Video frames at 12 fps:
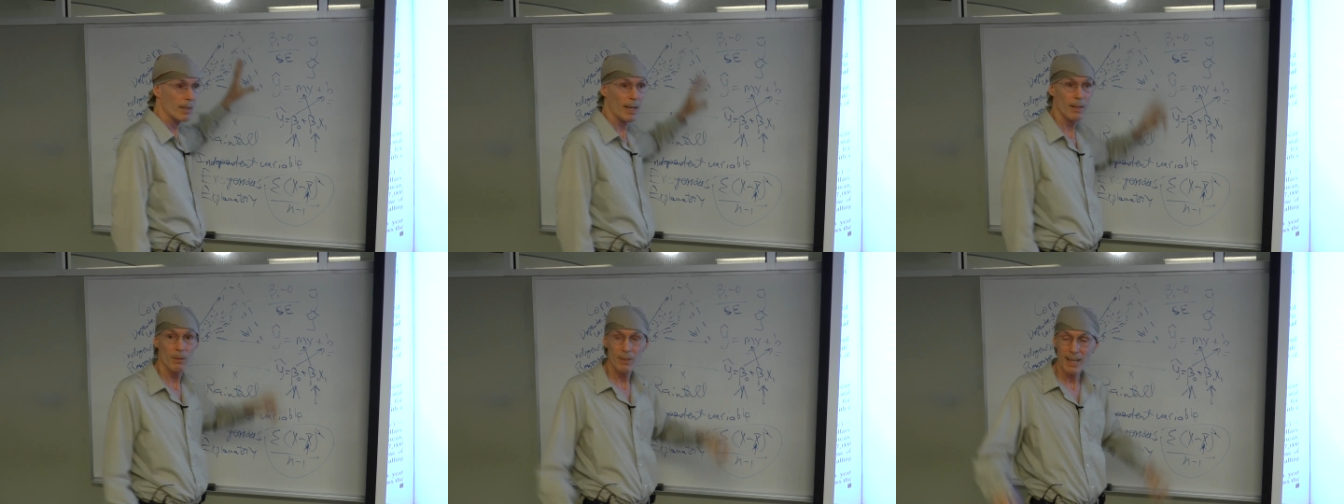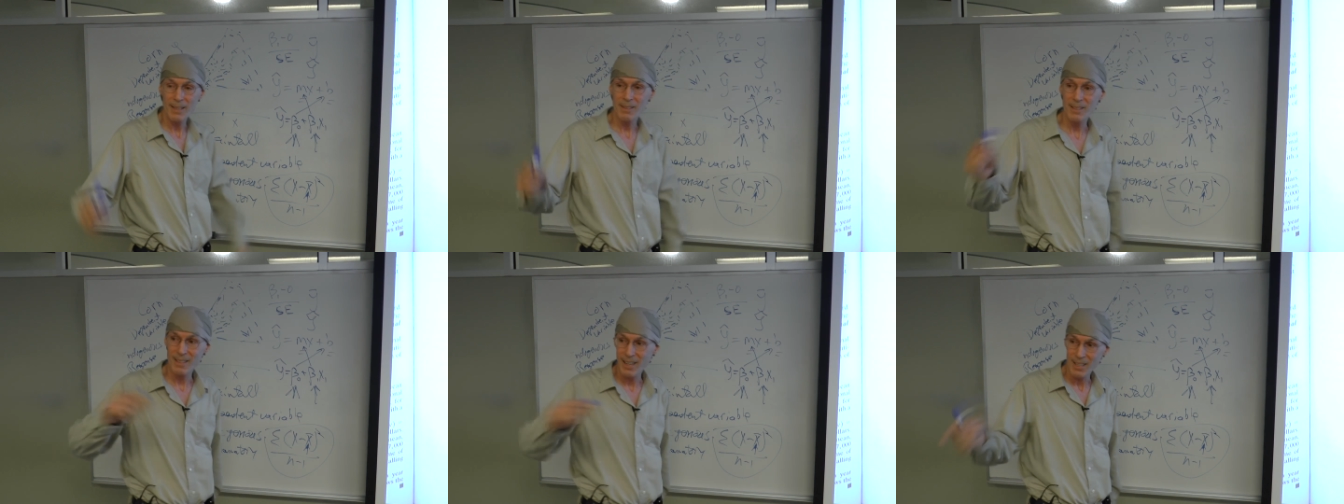And there's
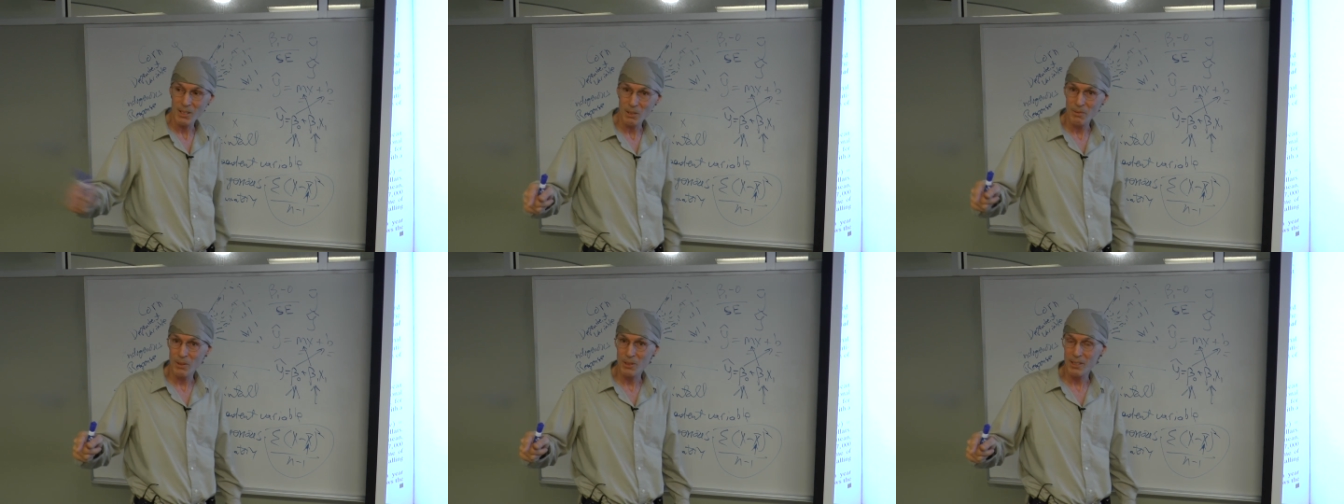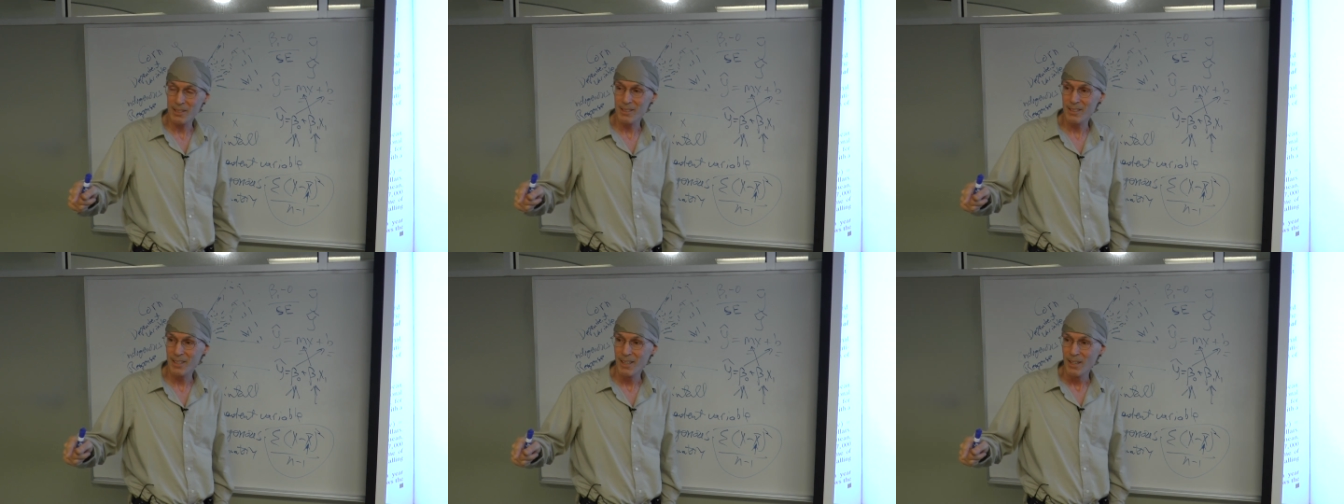actually
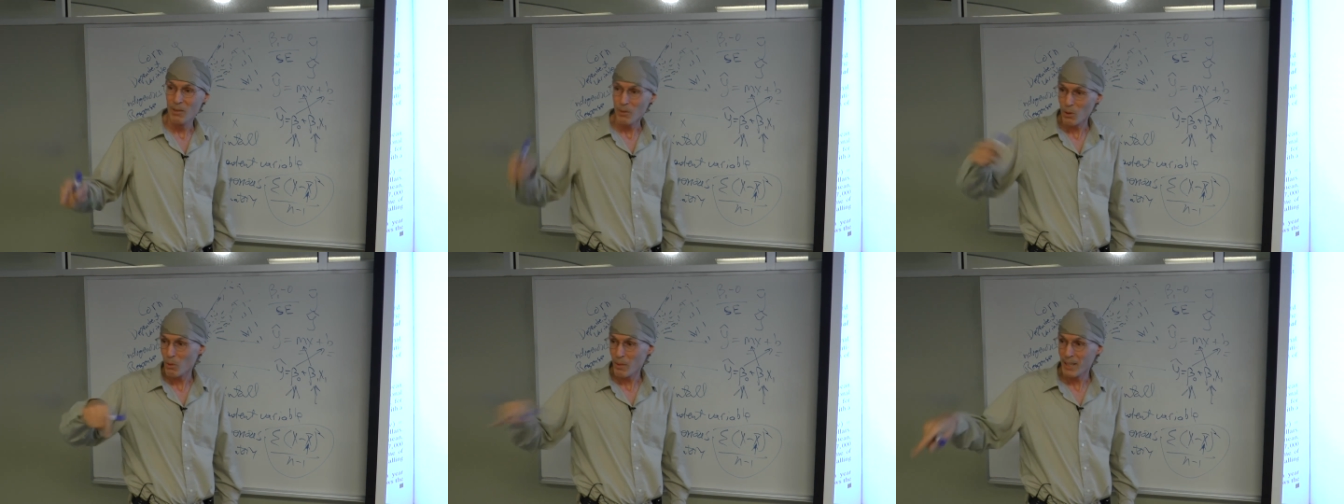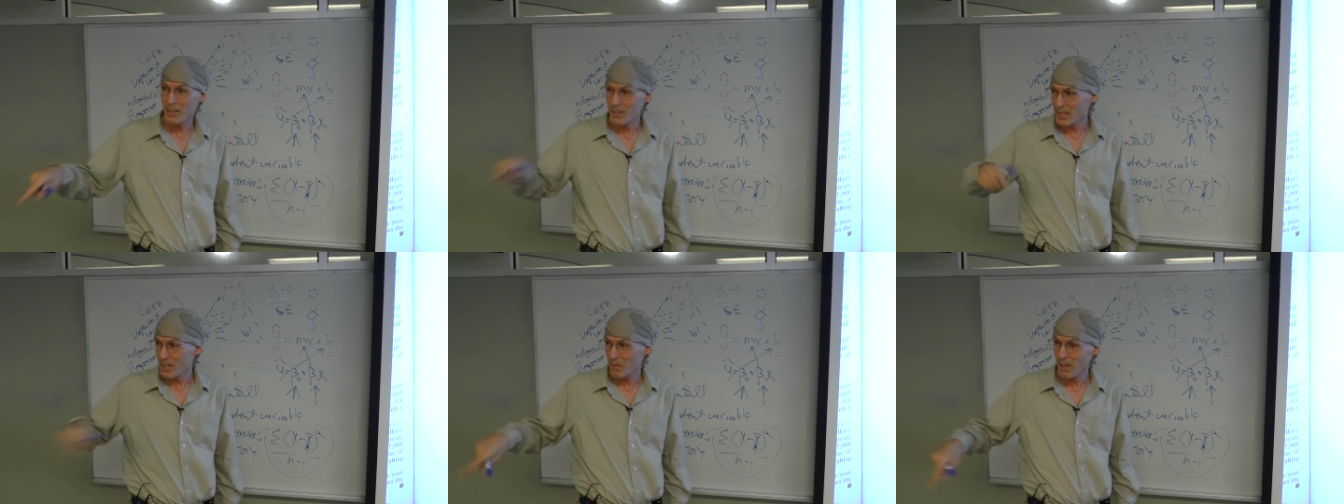controversies for the ways
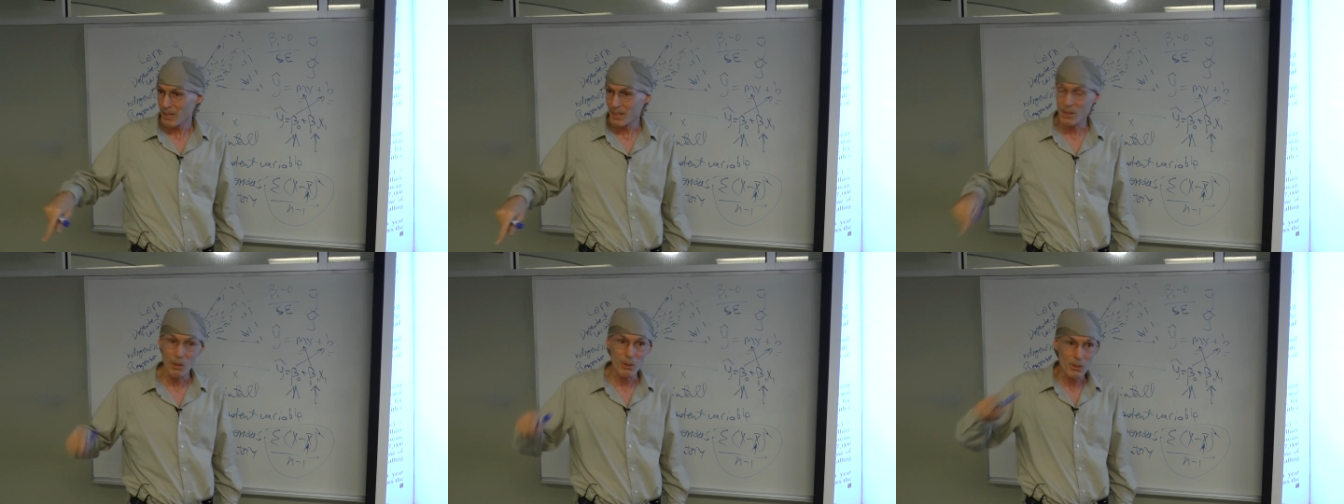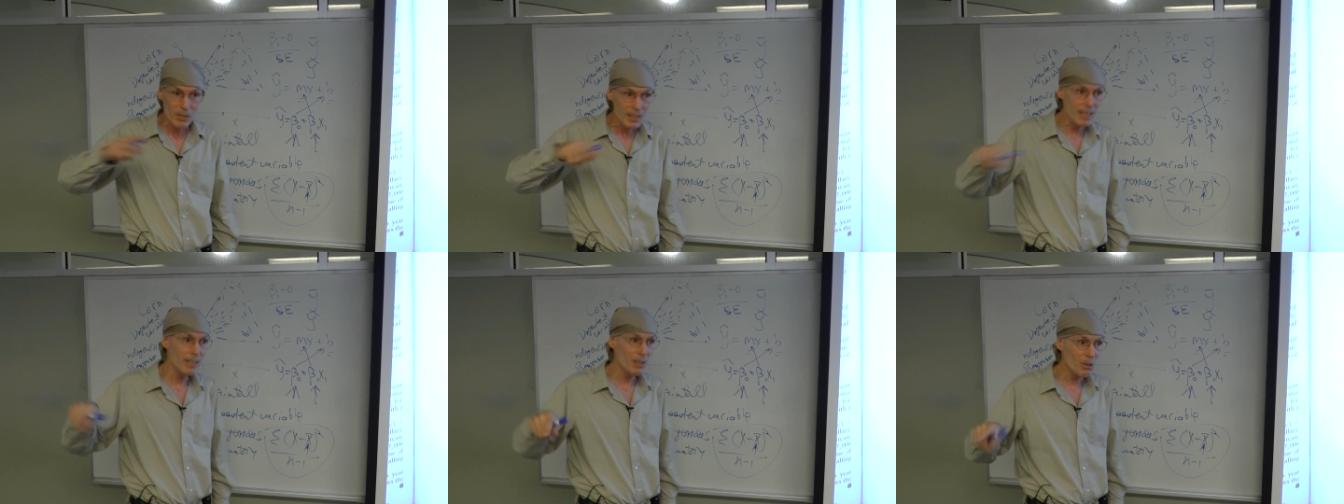to get around it. There are
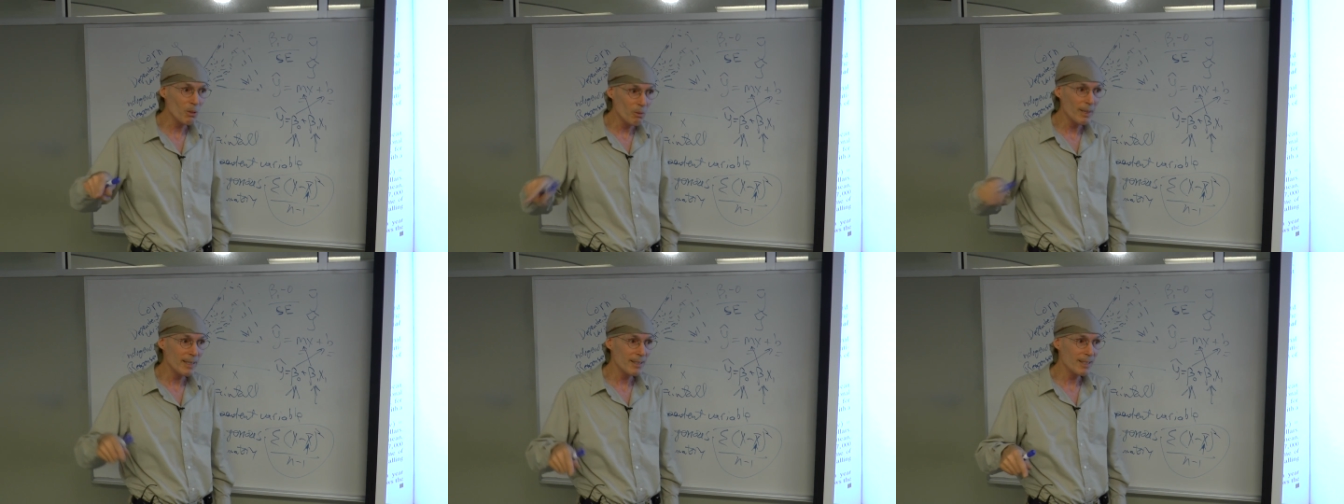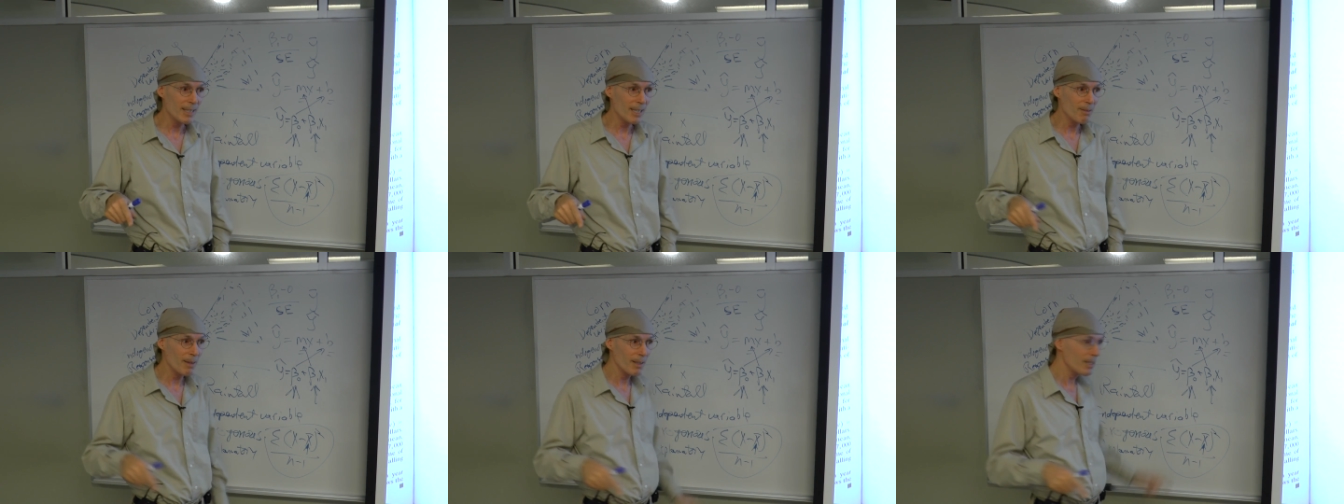statistical ways to
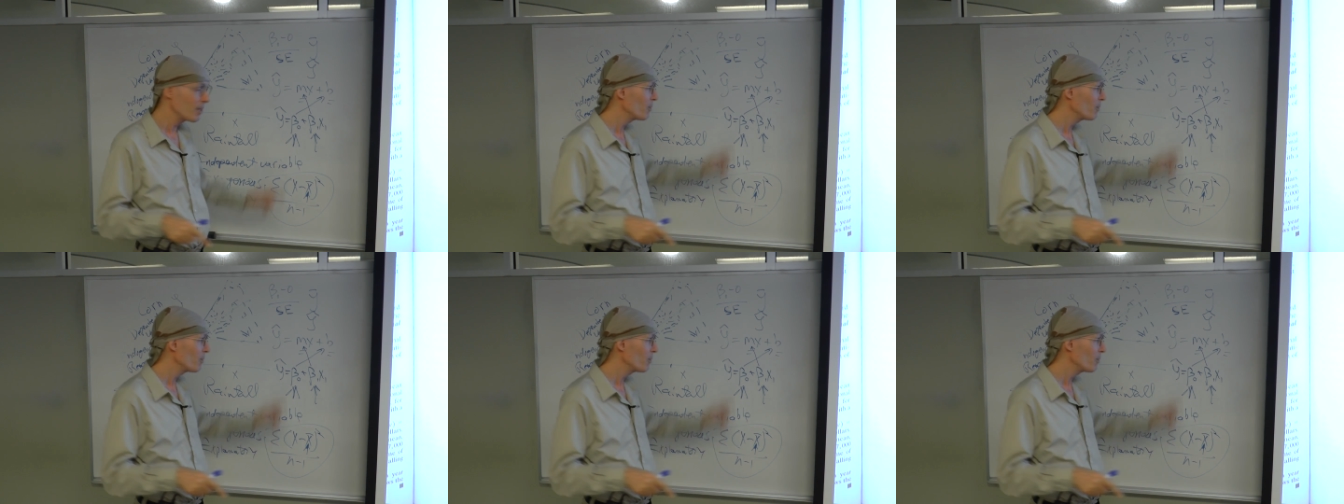get around it.